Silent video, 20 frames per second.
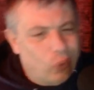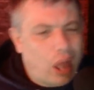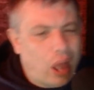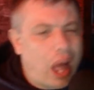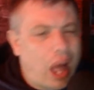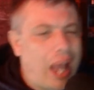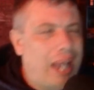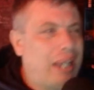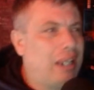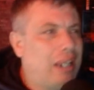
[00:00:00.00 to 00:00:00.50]

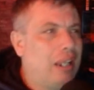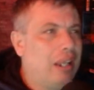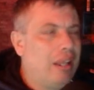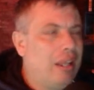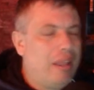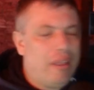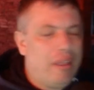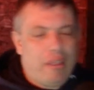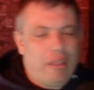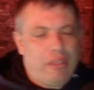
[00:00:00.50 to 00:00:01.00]
like
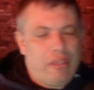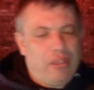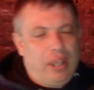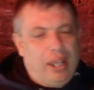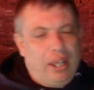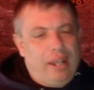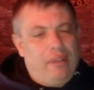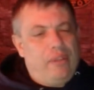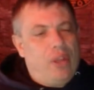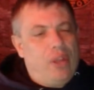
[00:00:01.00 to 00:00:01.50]

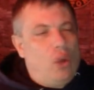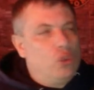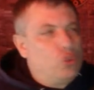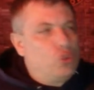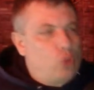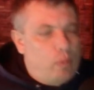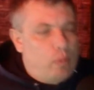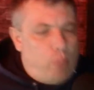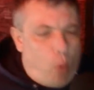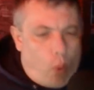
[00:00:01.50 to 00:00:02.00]
that
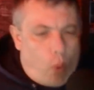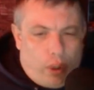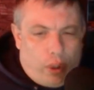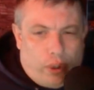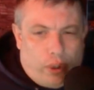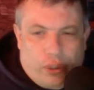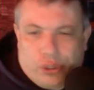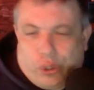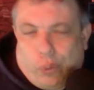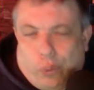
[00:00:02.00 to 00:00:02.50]
those
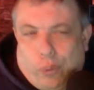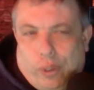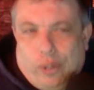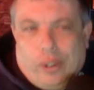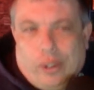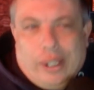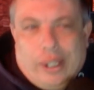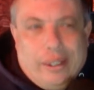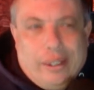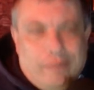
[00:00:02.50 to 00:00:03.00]
reporters are
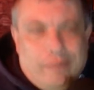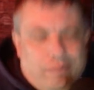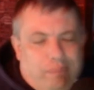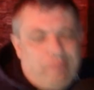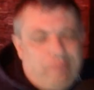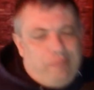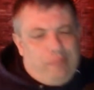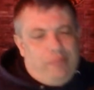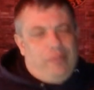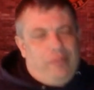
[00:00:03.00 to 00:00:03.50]
really
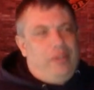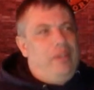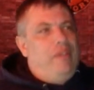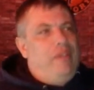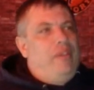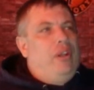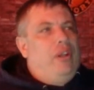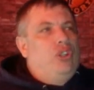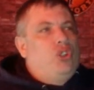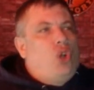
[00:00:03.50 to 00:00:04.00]

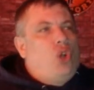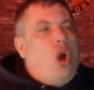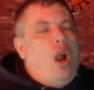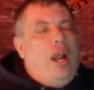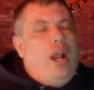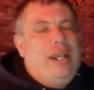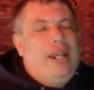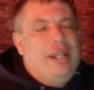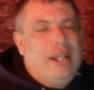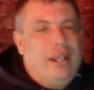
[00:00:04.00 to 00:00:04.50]
they're
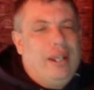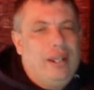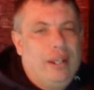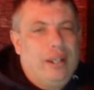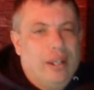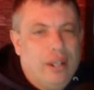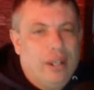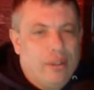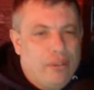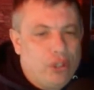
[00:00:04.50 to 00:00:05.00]
trying
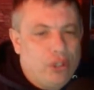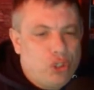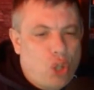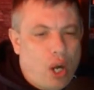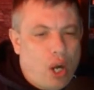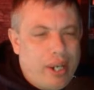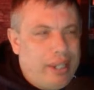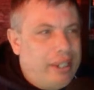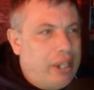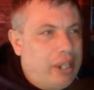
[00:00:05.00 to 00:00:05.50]

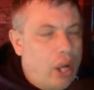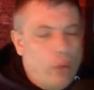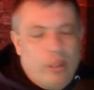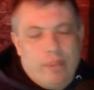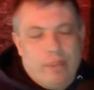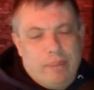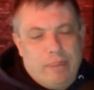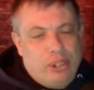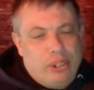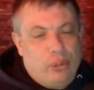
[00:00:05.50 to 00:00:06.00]
to goad
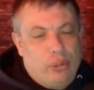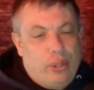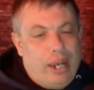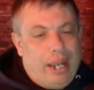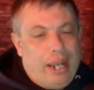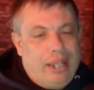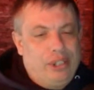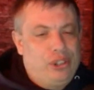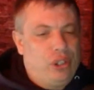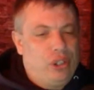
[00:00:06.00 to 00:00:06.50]
him into an
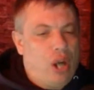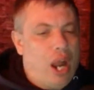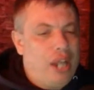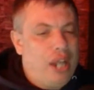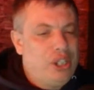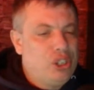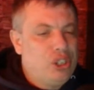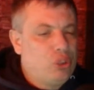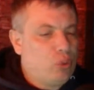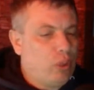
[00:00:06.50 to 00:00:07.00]
answer. I
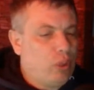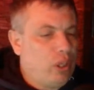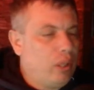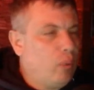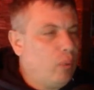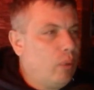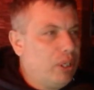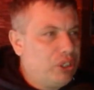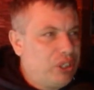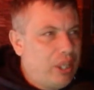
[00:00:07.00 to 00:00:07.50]
just really
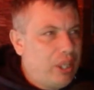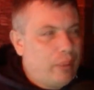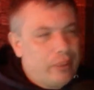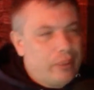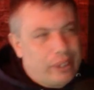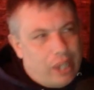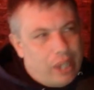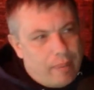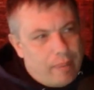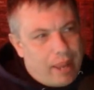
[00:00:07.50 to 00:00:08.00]
wish they
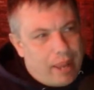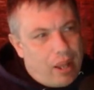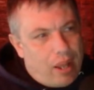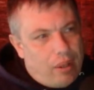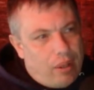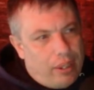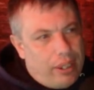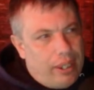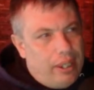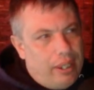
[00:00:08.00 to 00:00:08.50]
would come
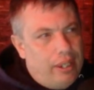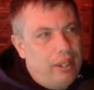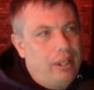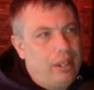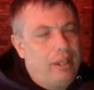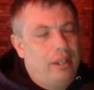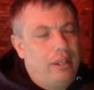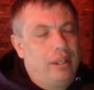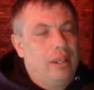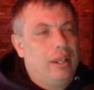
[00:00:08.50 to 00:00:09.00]
out and
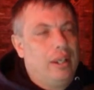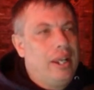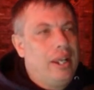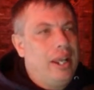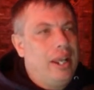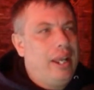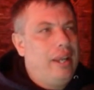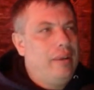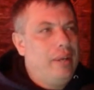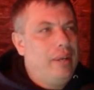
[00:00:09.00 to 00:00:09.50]

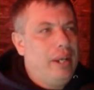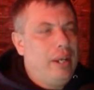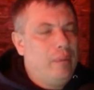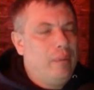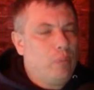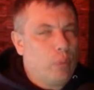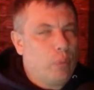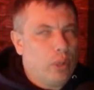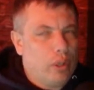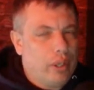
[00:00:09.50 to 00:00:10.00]

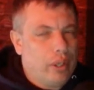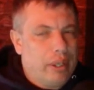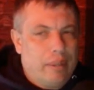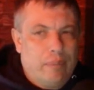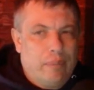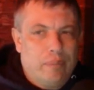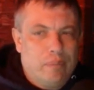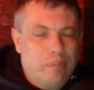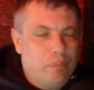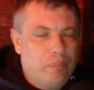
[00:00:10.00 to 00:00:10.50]

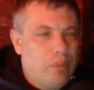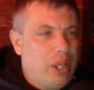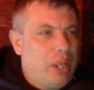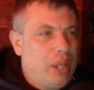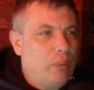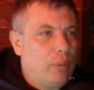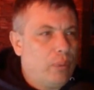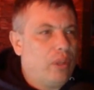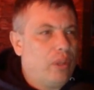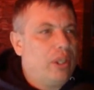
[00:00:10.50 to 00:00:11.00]

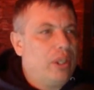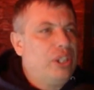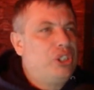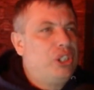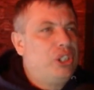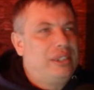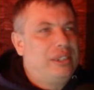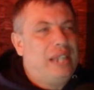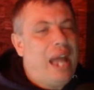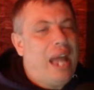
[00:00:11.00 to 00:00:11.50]
really
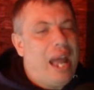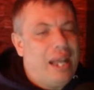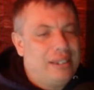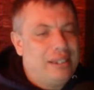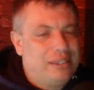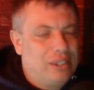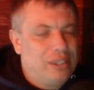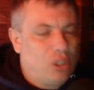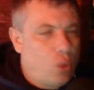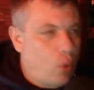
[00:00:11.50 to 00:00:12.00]
just
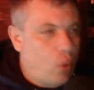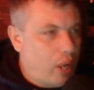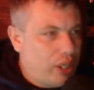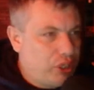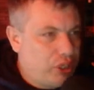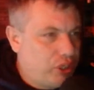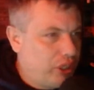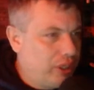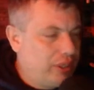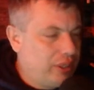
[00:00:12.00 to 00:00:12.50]
ask the
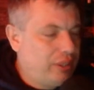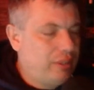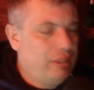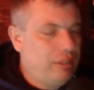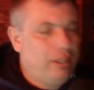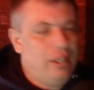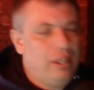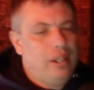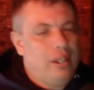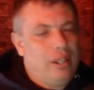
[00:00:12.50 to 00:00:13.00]
questions
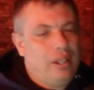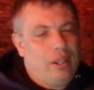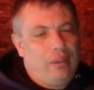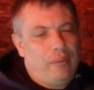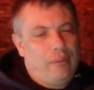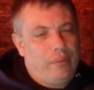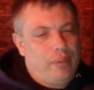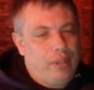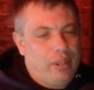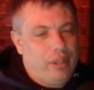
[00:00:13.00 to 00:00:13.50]

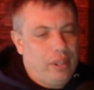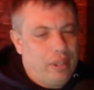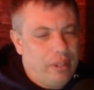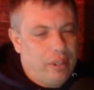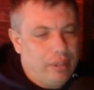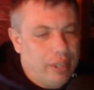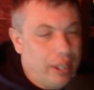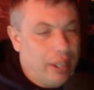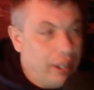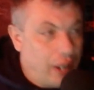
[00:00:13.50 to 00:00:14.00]

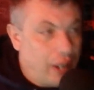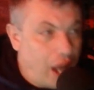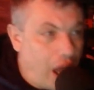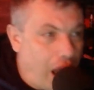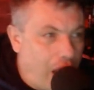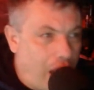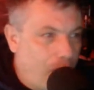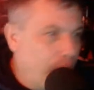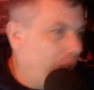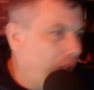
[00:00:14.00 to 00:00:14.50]
that
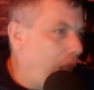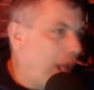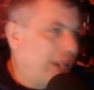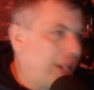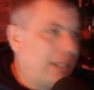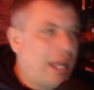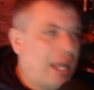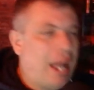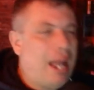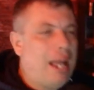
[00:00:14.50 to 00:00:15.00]
I would like
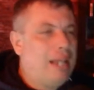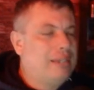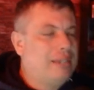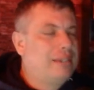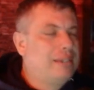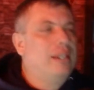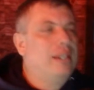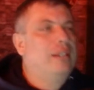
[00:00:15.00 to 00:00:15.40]
to ask.